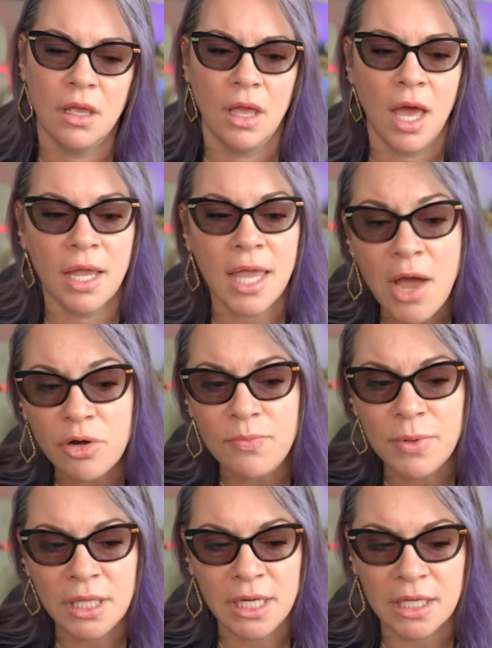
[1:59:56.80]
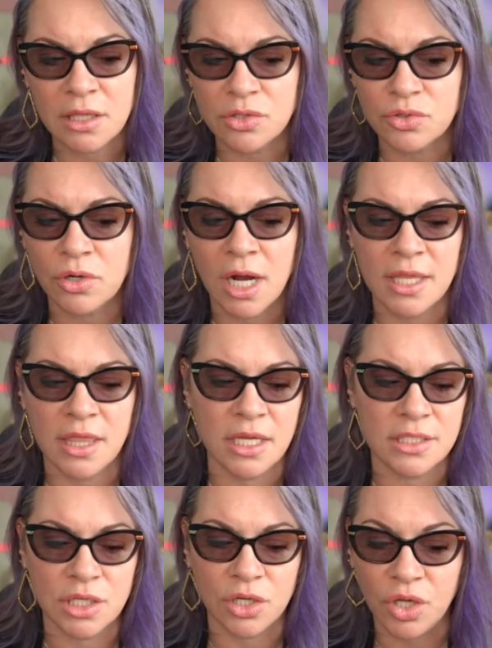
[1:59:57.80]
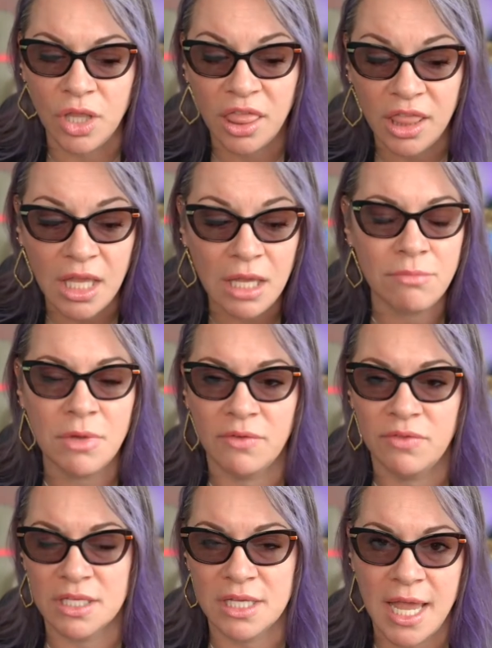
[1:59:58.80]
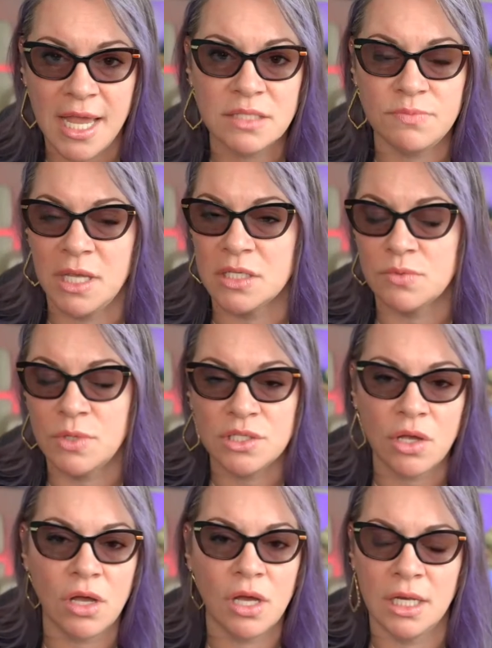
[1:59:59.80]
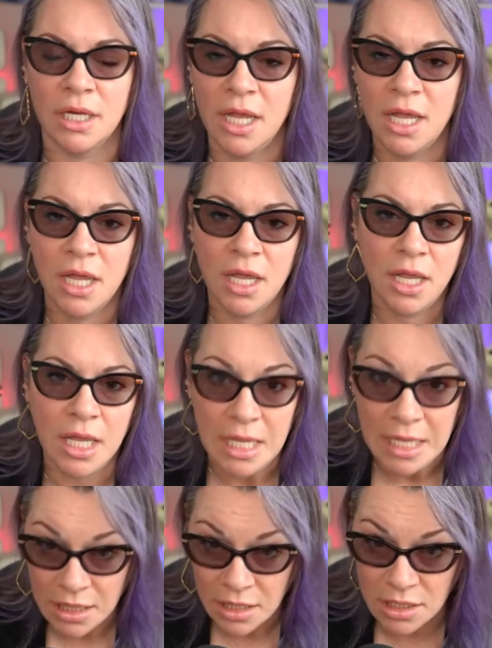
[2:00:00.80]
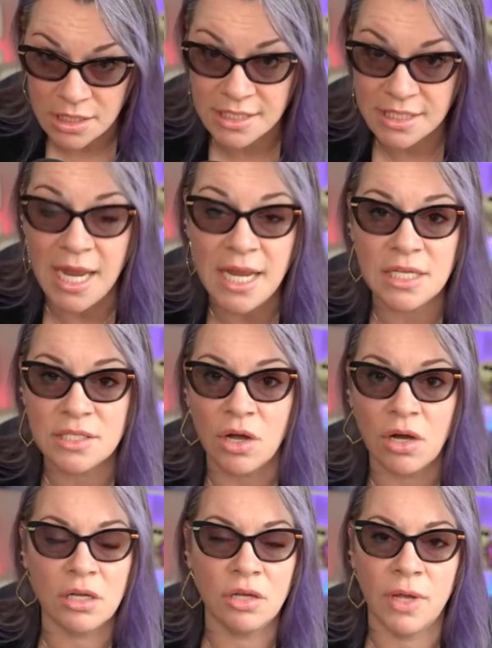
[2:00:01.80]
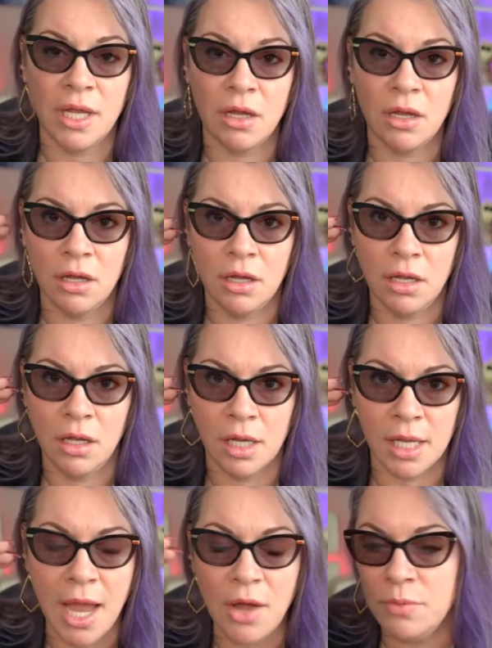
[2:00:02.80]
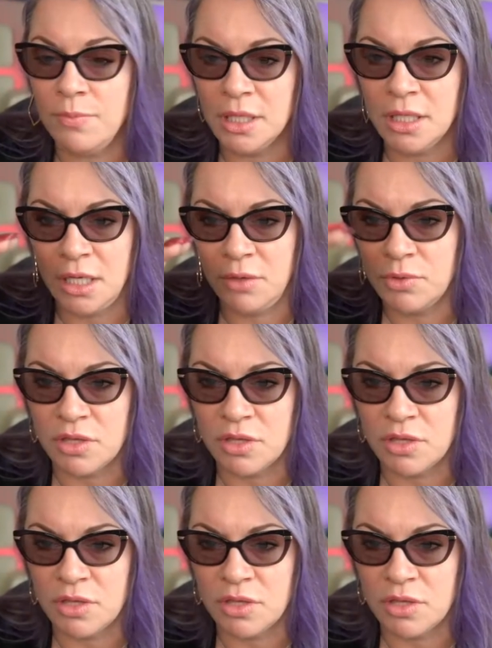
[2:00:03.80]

accountability at the door, I think, is a good theme of the case because we saw it. The state is arguing accountability with the